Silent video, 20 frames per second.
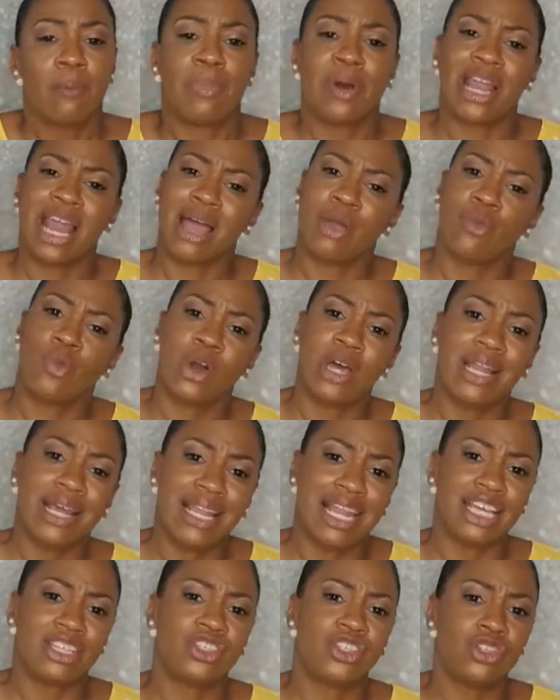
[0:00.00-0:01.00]
But I want
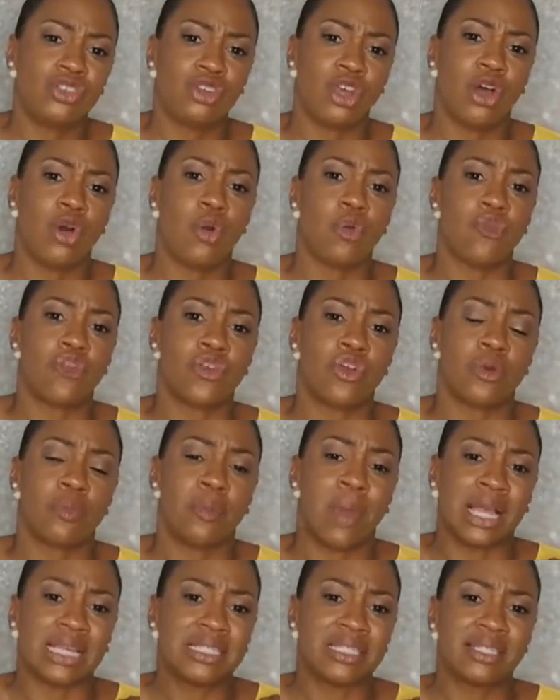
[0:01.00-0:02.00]
to let you know,
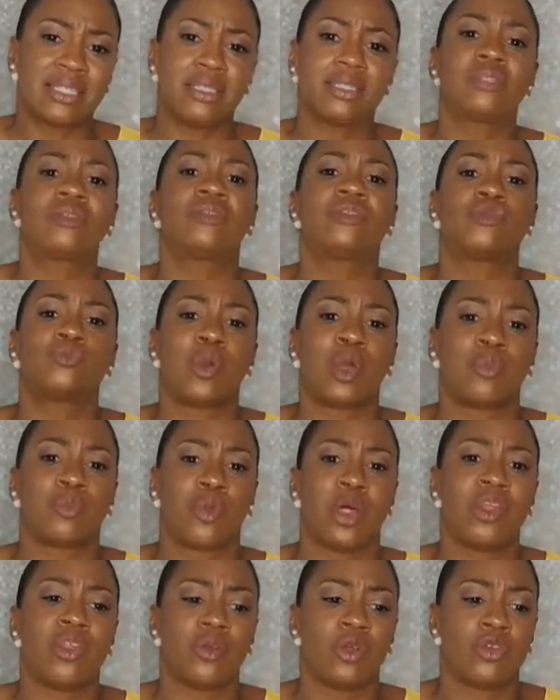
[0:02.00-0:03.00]
for my sisters, my
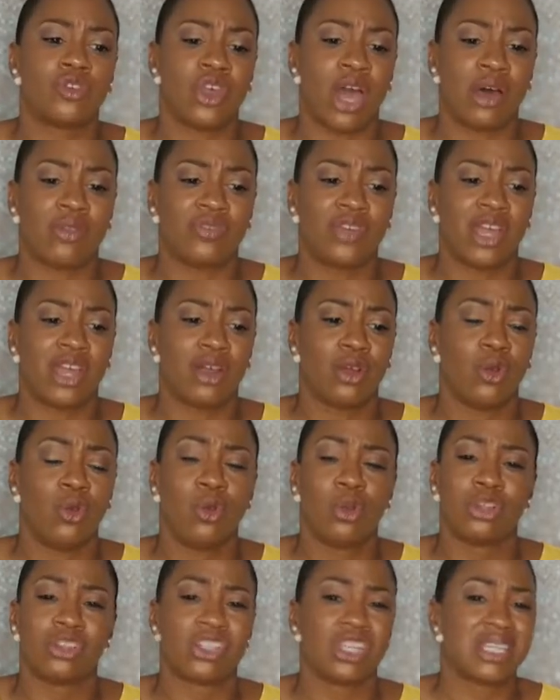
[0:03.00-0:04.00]
brothers out there
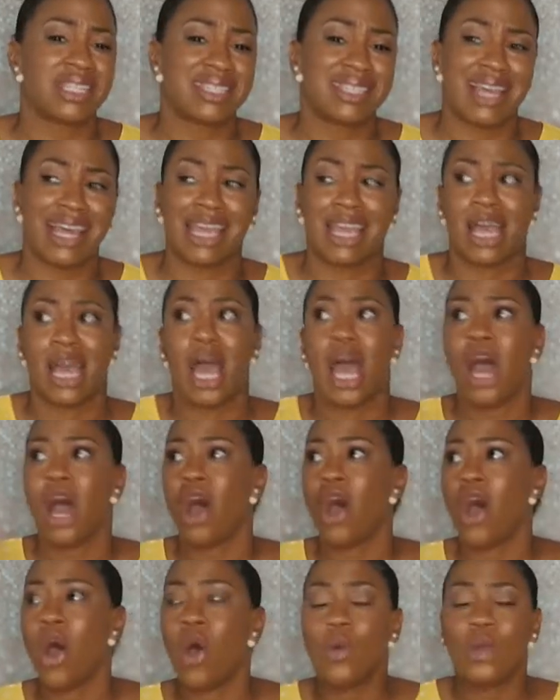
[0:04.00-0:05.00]
who are just like,
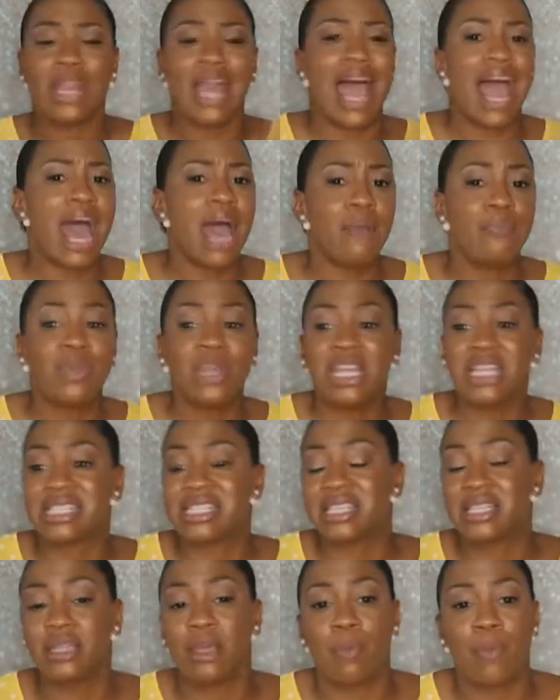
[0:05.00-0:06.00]
oh, it happened,
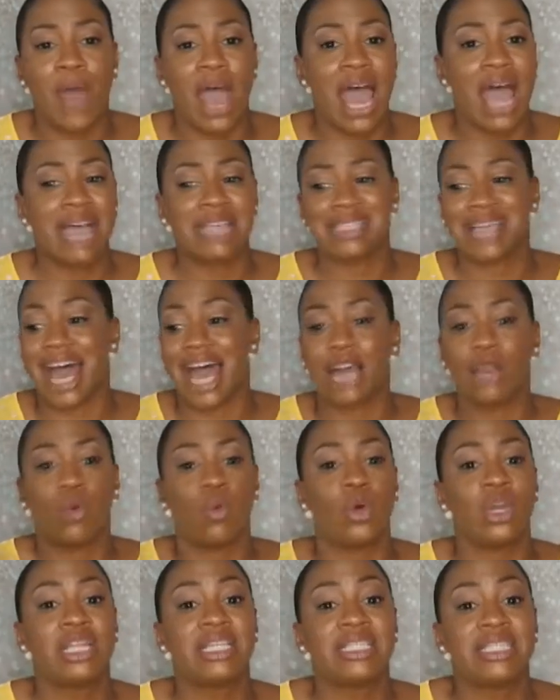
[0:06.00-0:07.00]
it's in the past, I
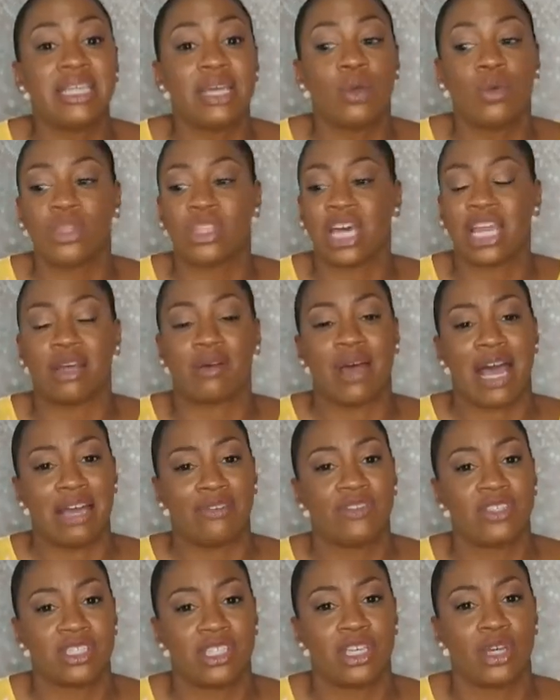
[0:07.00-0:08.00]
don't want to deal with it, I don't
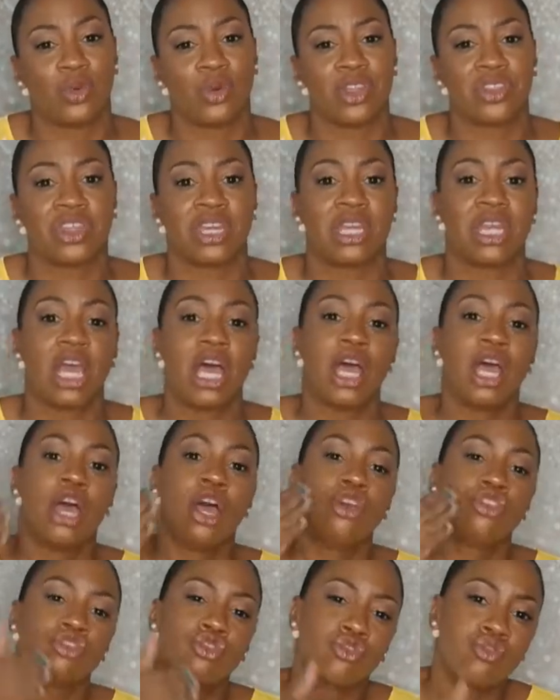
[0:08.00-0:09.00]
have to deal with it.
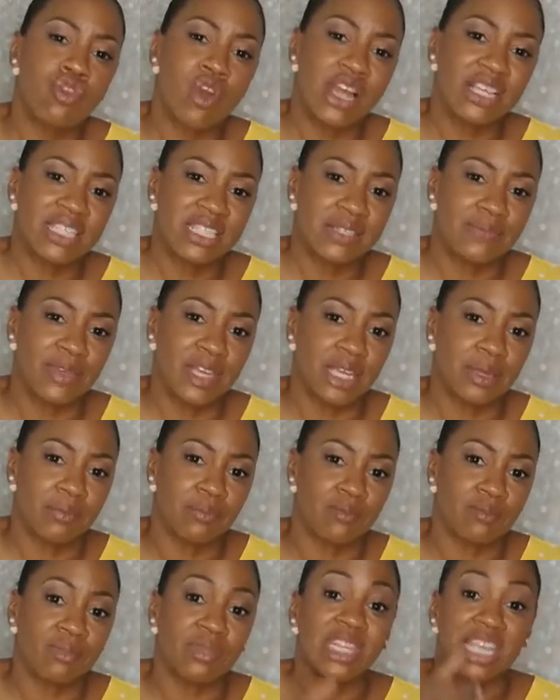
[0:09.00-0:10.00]
Trust
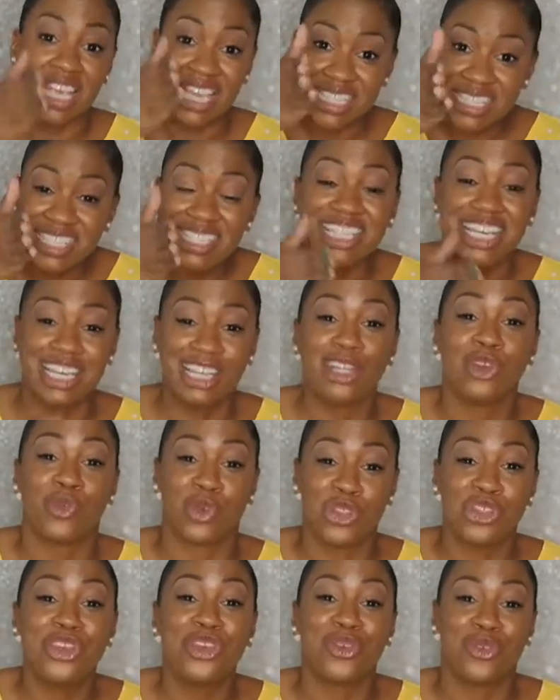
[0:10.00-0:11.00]
me, it's dealing
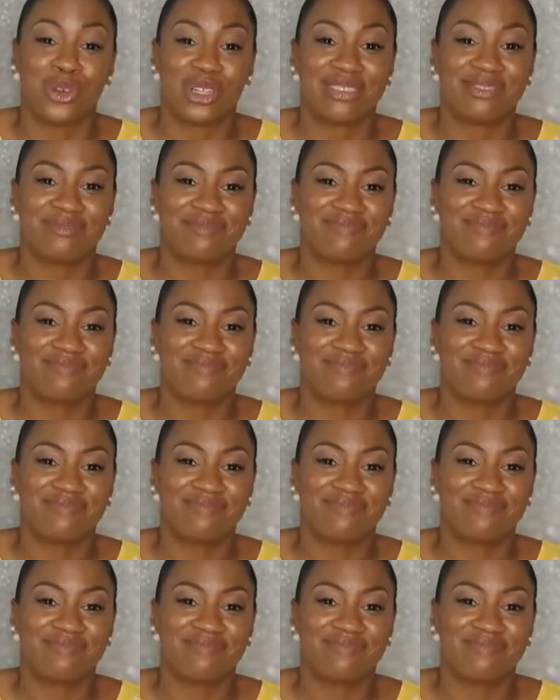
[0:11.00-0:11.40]
with you.